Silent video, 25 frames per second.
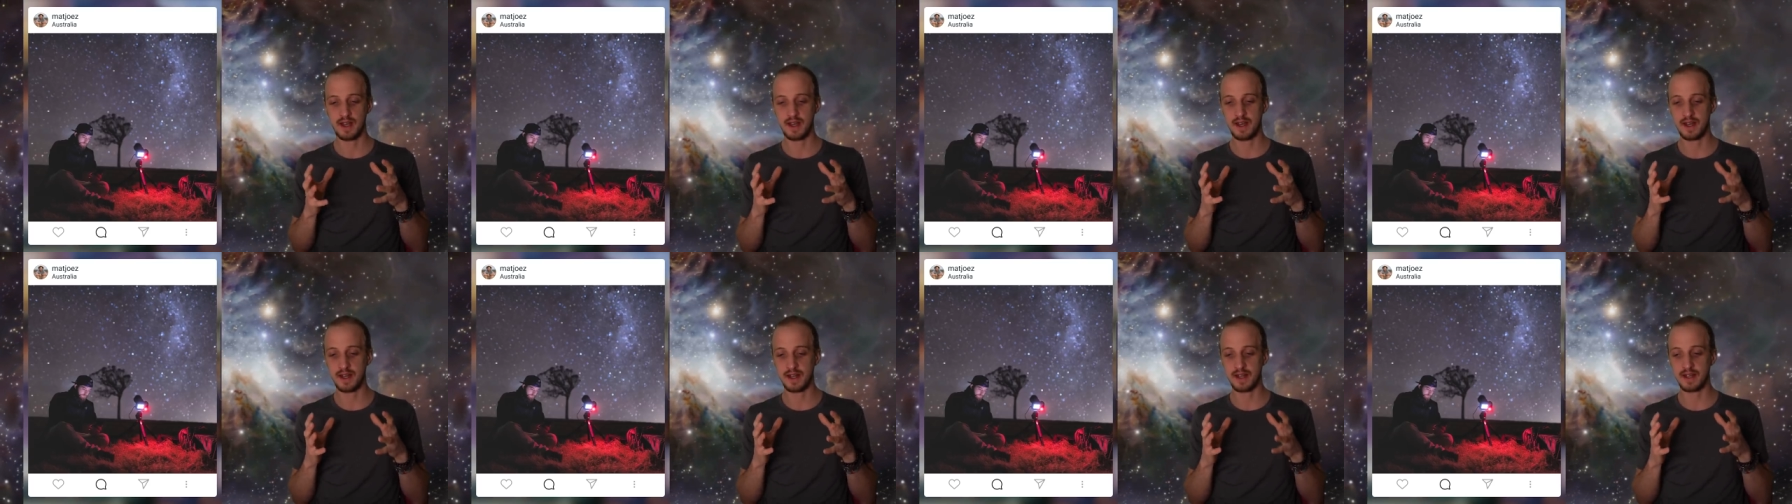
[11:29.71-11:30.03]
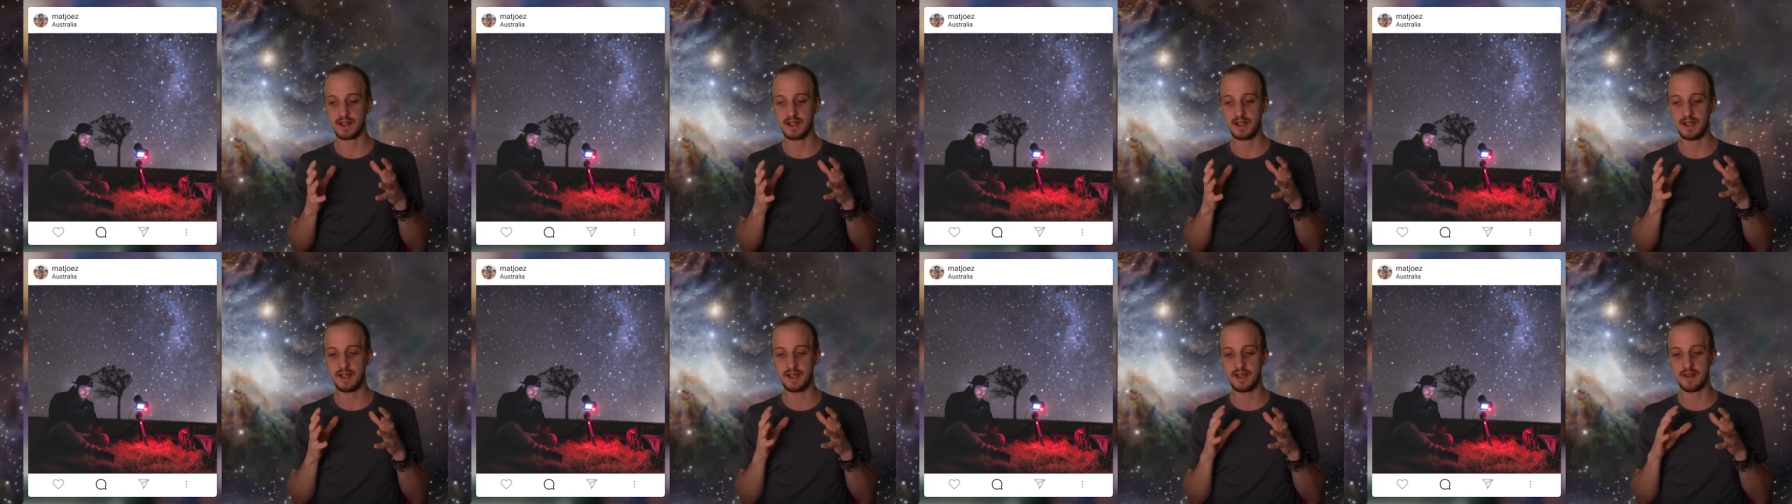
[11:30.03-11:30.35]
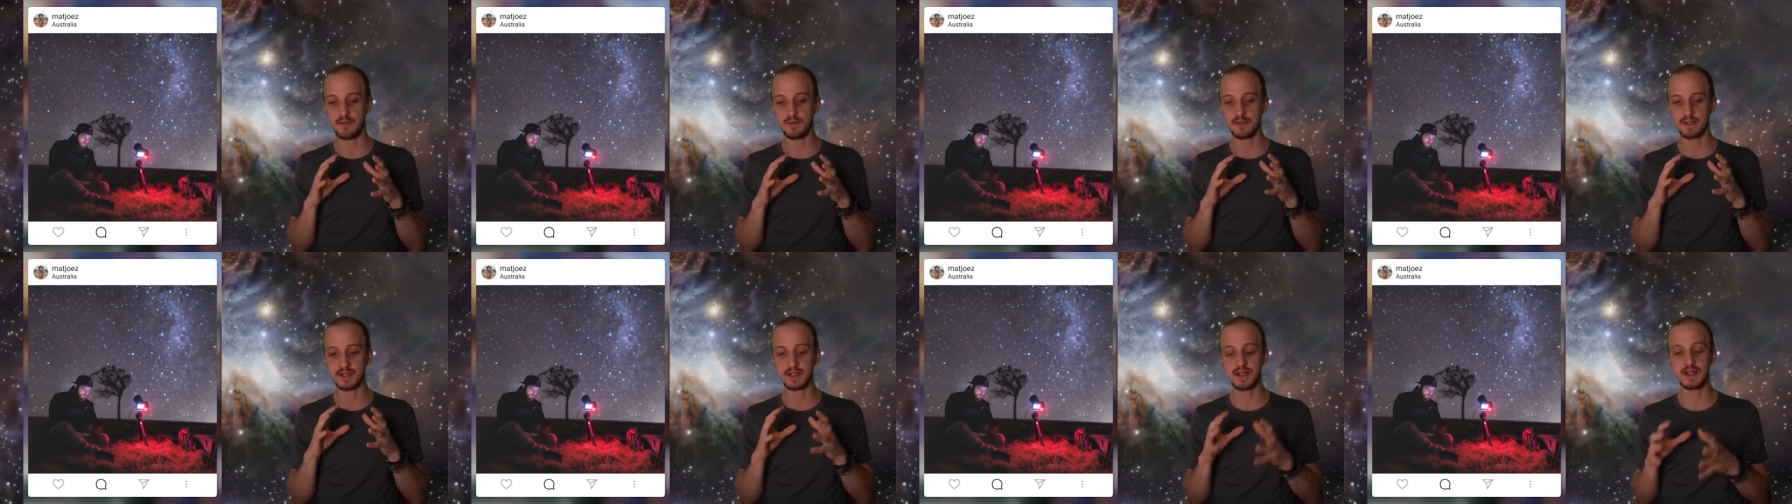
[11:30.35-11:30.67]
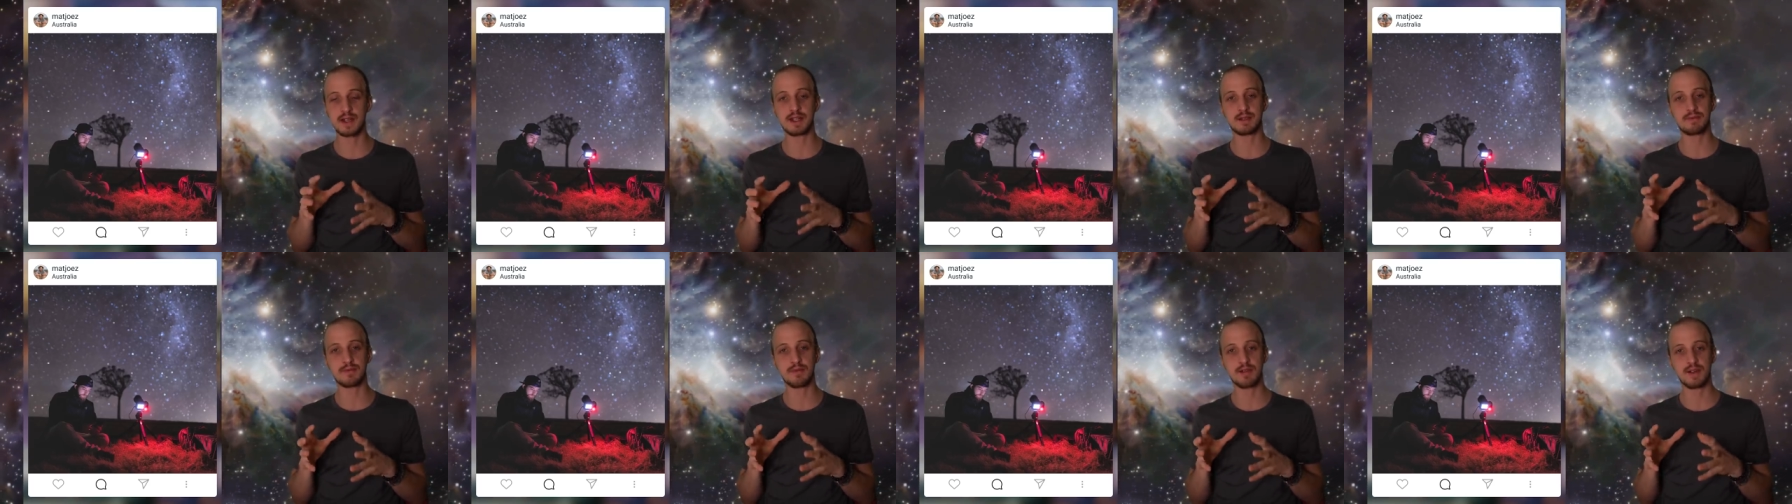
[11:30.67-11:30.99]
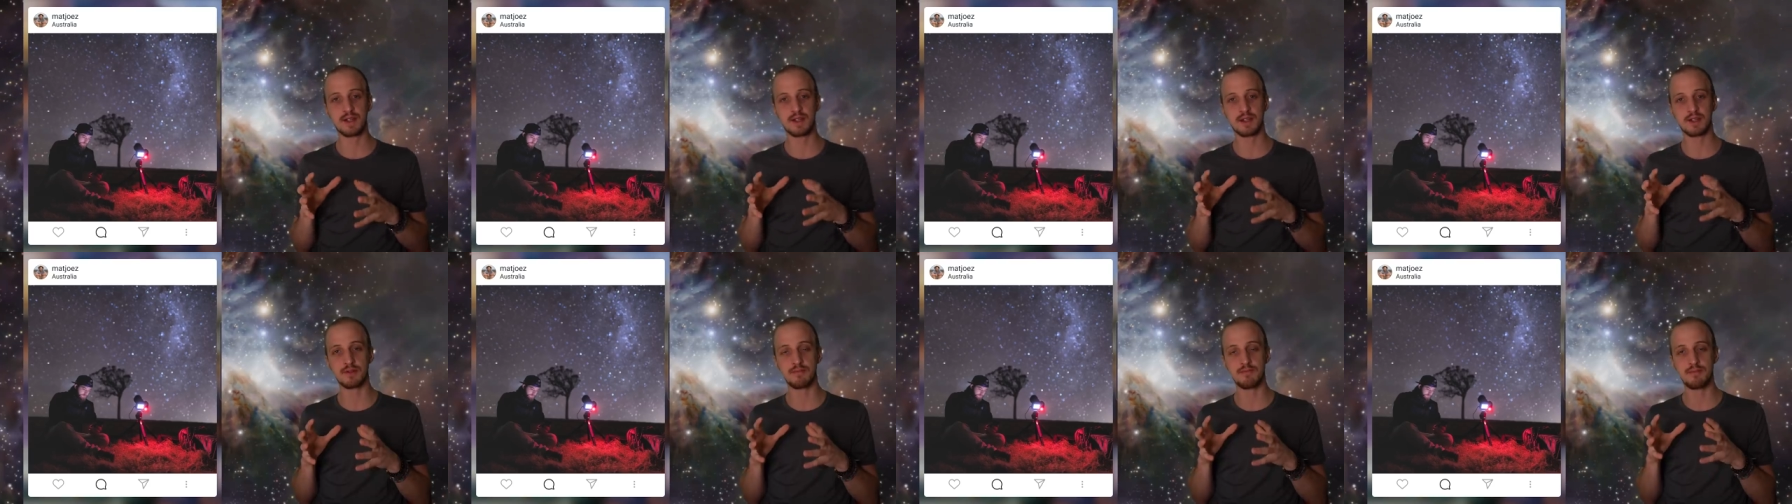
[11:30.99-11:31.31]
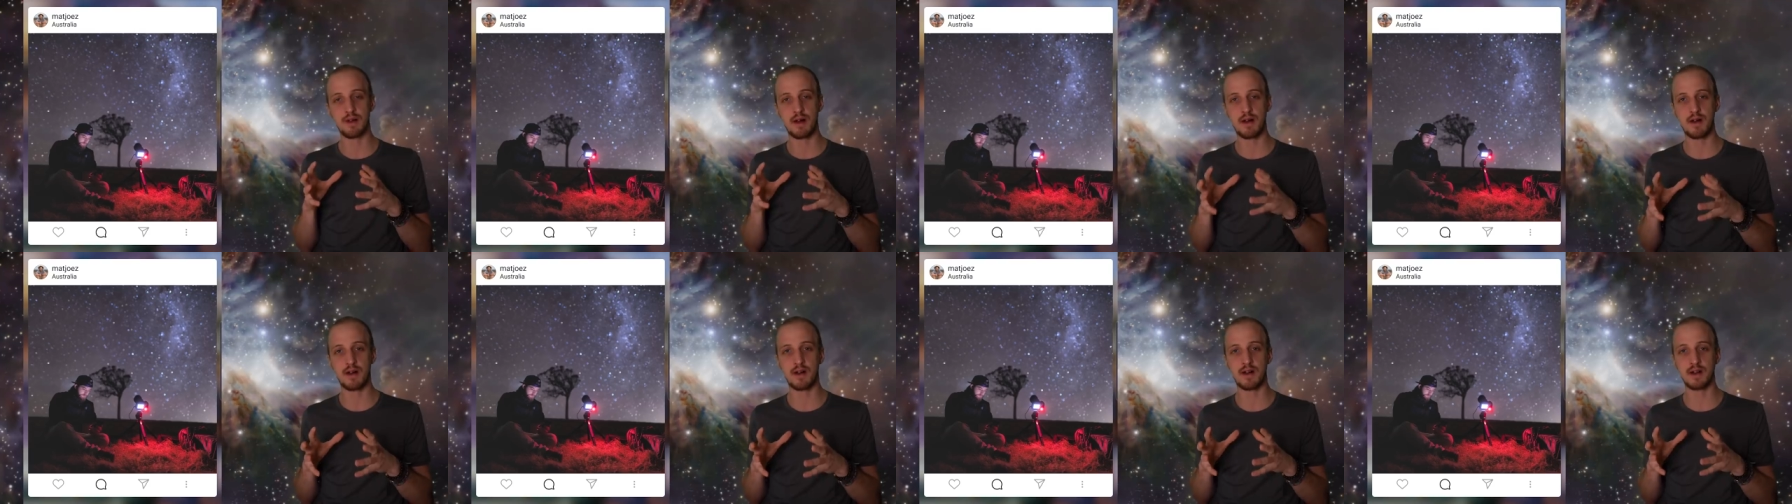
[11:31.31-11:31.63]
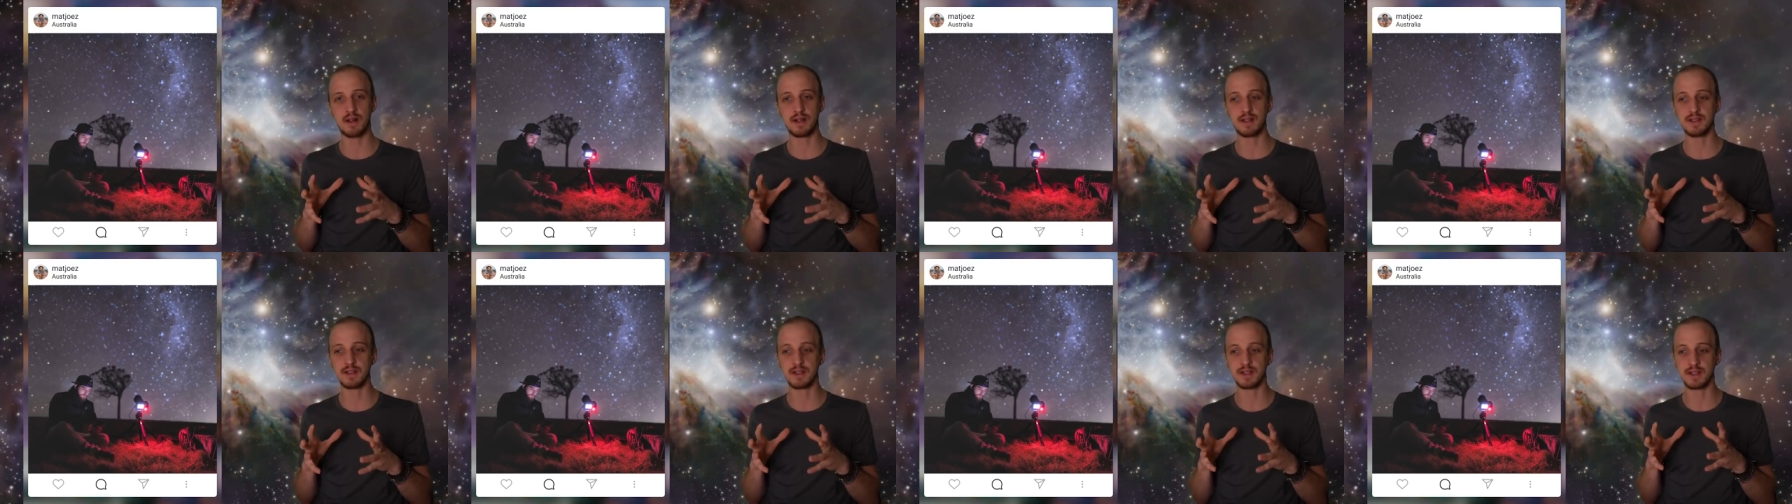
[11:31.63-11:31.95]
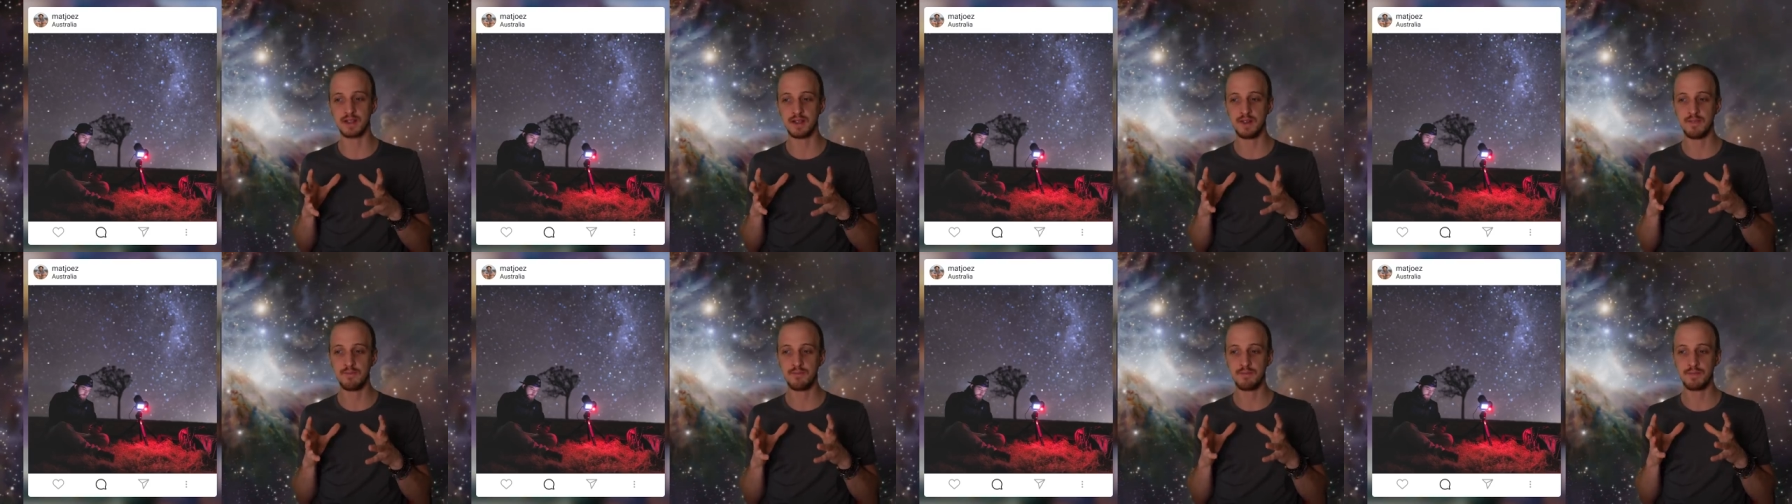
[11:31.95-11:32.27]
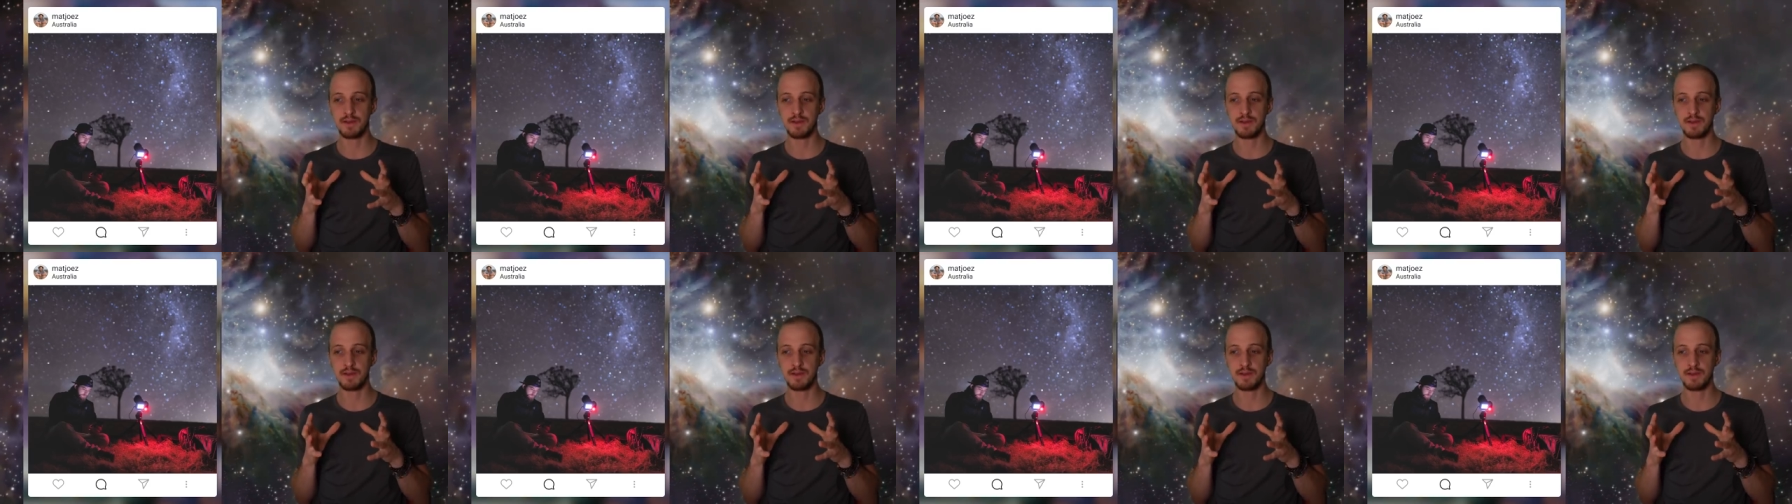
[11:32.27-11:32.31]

and he was the inspiration behind